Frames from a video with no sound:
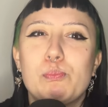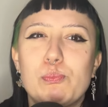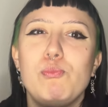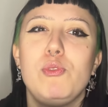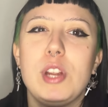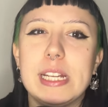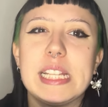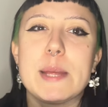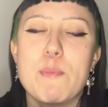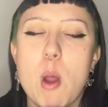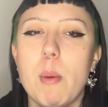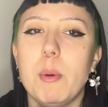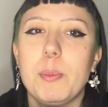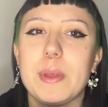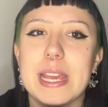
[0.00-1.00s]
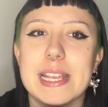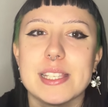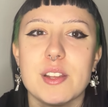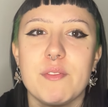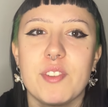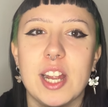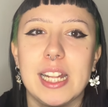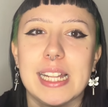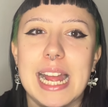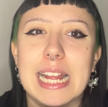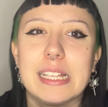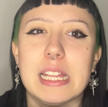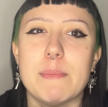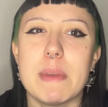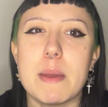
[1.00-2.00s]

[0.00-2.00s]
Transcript: really probably isn't very likely.